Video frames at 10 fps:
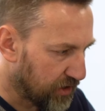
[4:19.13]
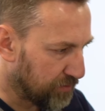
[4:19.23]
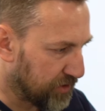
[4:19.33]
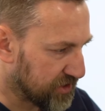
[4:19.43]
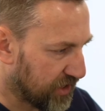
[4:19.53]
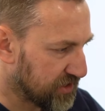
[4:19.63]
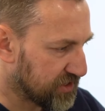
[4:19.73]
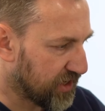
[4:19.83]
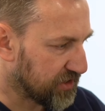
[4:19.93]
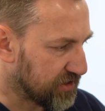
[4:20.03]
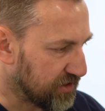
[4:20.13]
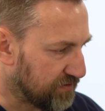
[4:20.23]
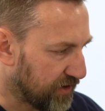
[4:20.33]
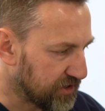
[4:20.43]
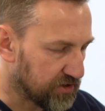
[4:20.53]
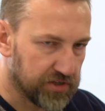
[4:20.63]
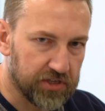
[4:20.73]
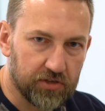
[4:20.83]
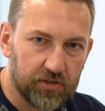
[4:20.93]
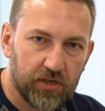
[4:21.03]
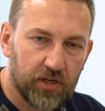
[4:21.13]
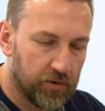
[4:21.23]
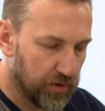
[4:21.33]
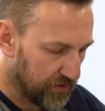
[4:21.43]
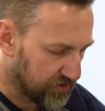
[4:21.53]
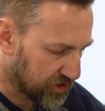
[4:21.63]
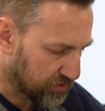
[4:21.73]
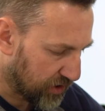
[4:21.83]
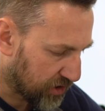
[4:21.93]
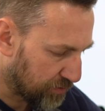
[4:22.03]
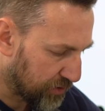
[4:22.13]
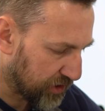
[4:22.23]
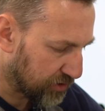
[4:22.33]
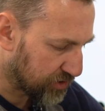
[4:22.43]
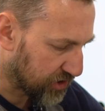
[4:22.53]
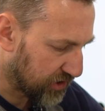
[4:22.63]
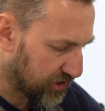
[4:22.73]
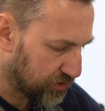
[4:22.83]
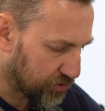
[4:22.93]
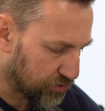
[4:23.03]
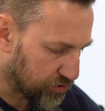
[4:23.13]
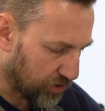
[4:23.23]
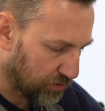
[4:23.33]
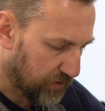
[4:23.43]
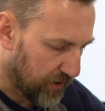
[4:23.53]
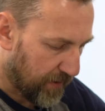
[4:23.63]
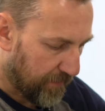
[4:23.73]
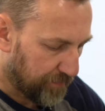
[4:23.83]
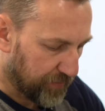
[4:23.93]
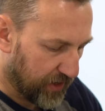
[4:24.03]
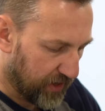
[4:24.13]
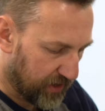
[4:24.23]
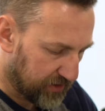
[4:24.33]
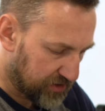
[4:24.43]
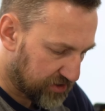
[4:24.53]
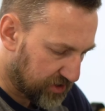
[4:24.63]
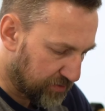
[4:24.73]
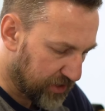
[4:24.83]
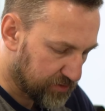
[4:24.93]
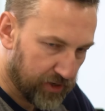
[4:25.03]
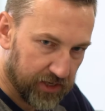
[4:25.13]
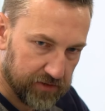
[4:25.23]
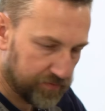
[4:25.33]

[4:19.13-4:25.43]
besides that divider here, we have just one component which I need you to show, and this is the base plate.